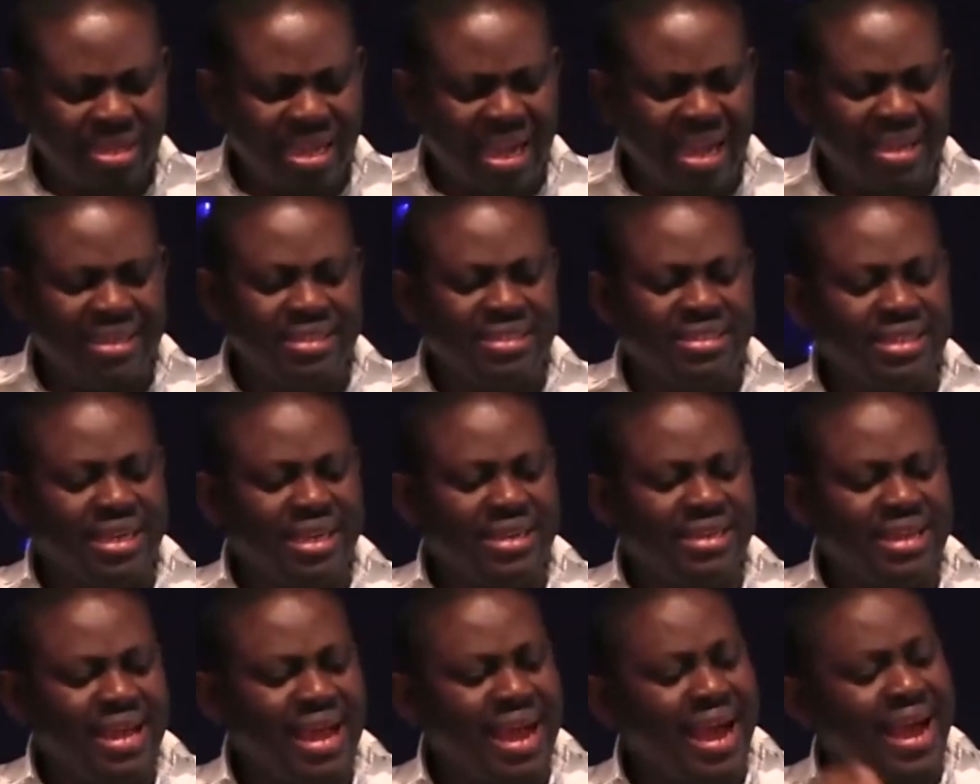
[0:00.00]
And he
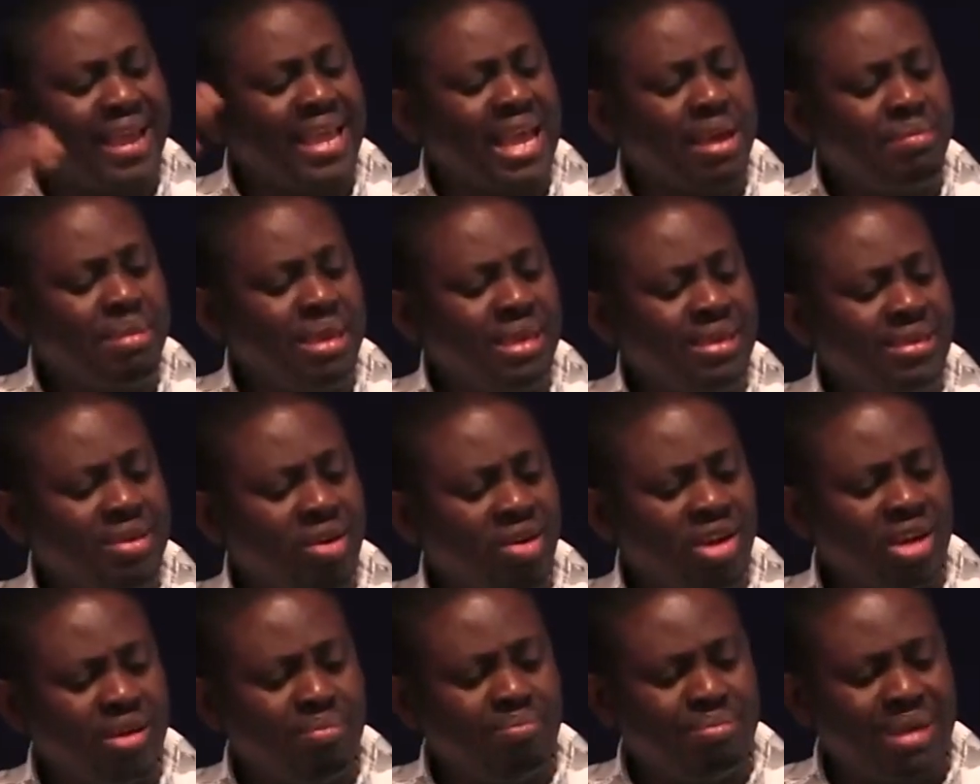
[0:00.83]
said, I am a
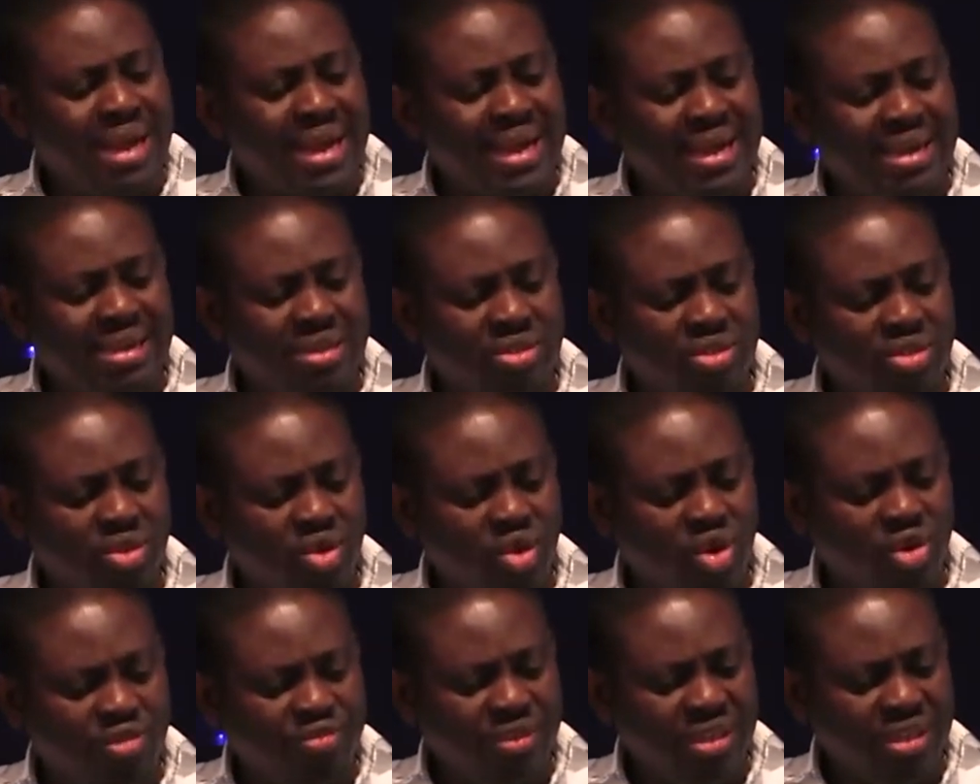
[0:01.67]
young man
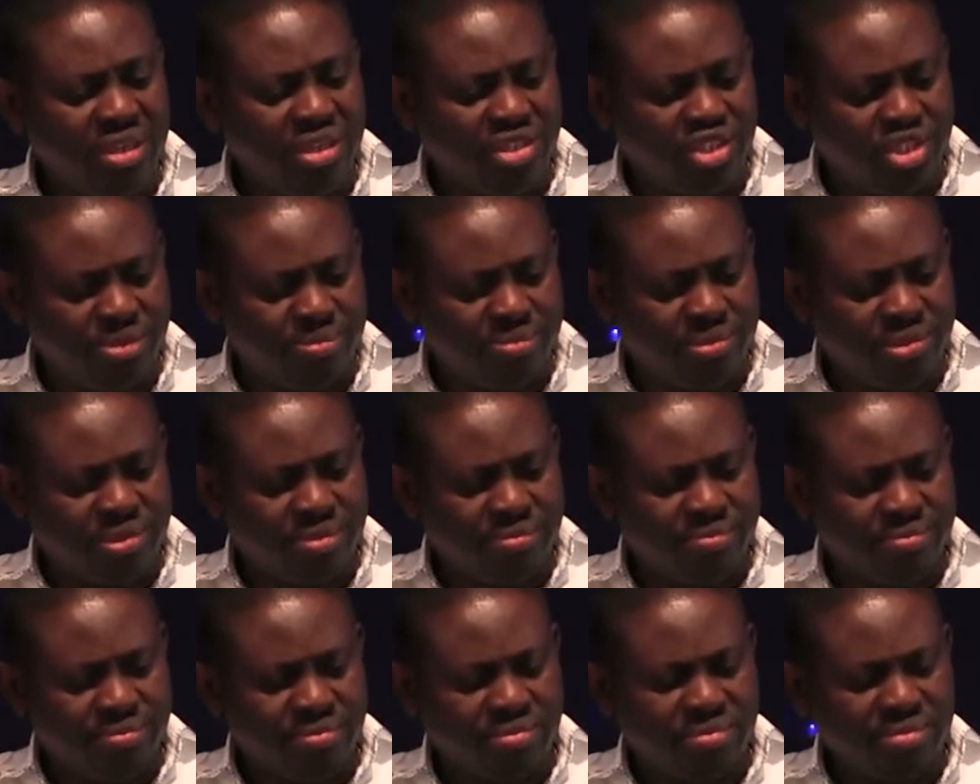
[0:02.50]
of Egypt,
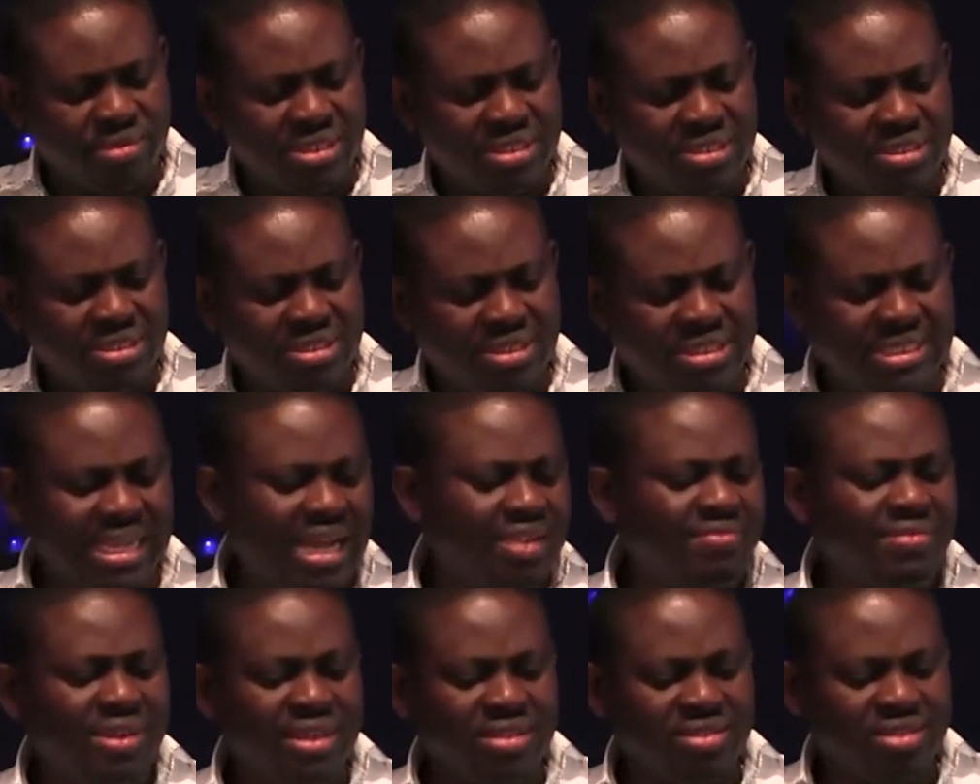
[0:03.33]

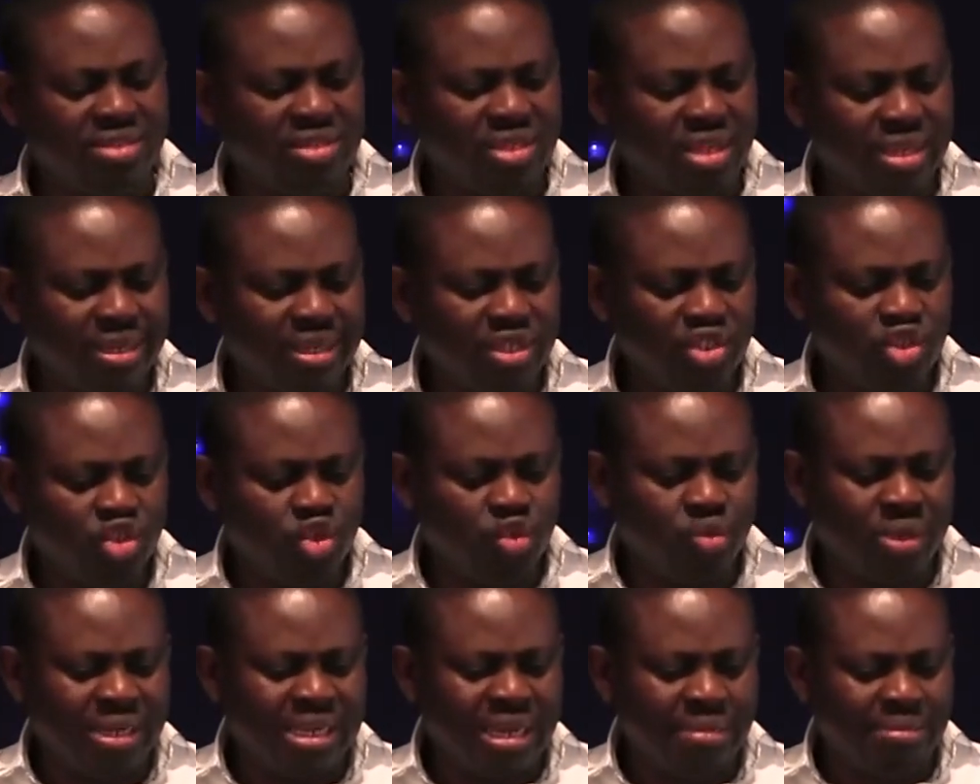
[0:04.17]
servant
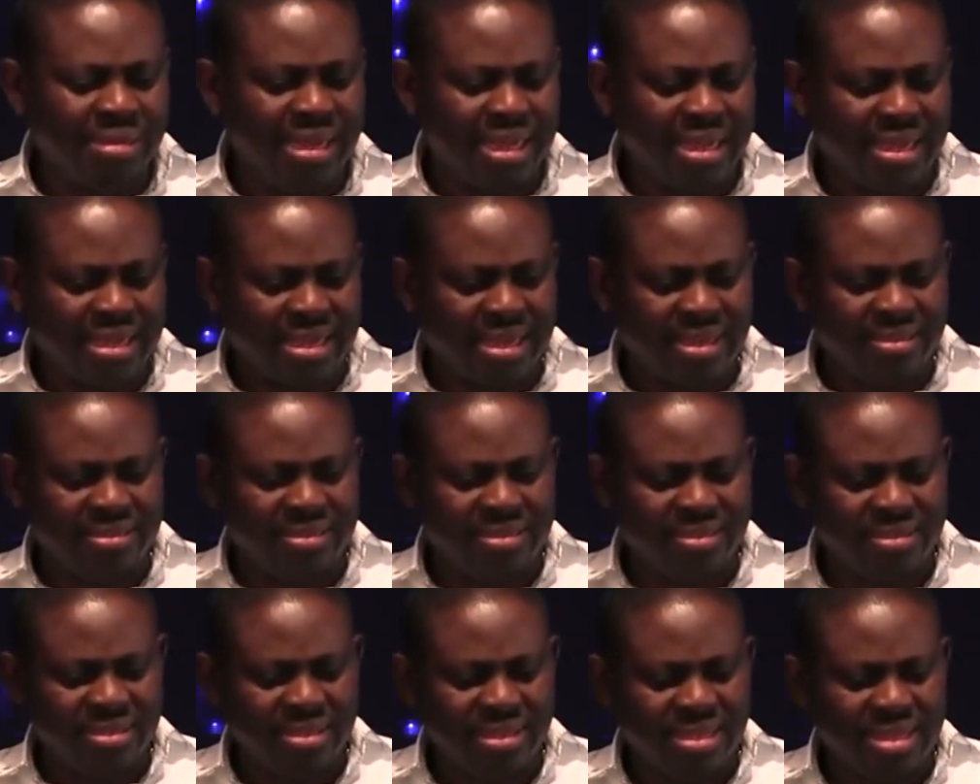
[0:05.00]
to an
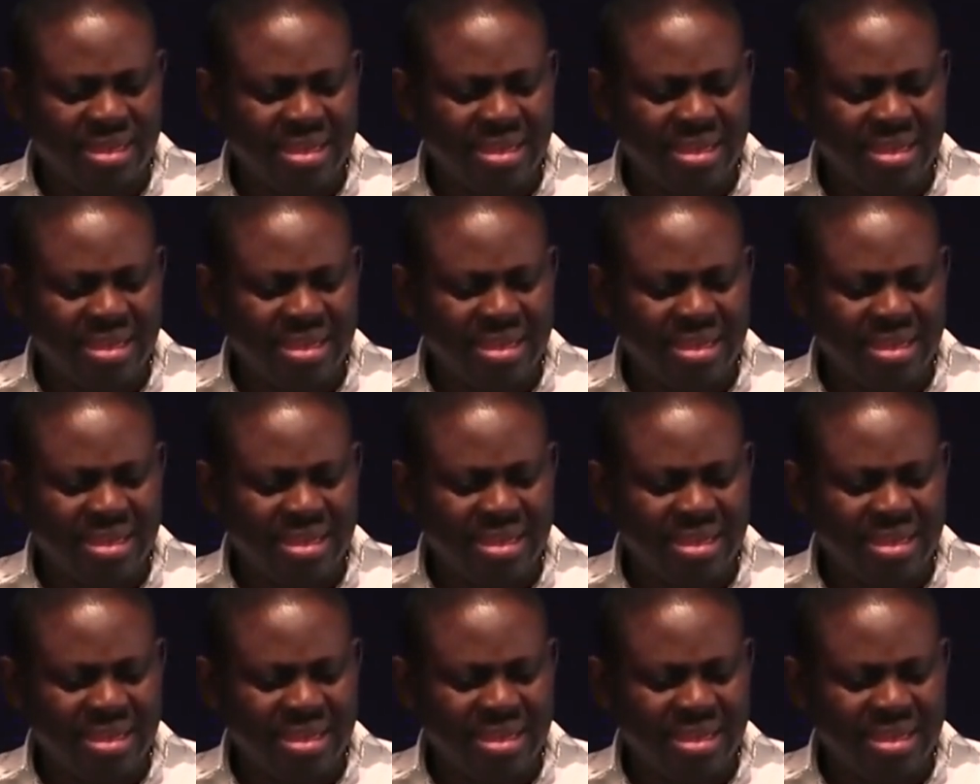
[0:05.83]
Amalekite.